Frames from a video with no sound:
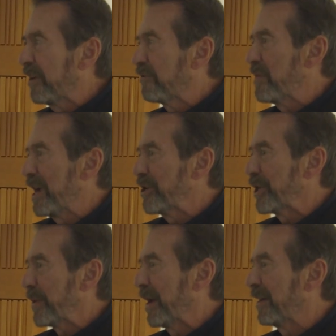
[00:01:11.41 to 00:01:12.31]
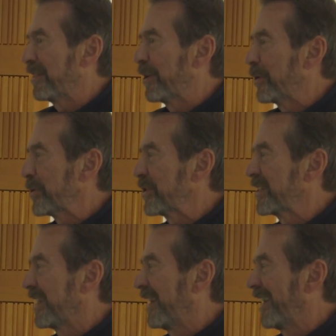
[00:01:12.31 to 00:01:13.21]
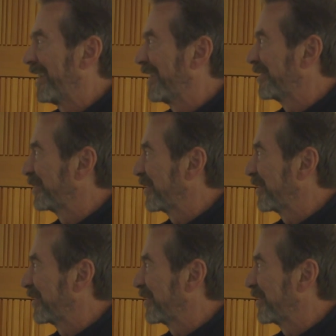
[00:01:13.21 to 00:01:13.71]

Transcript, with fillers: information about those, uh,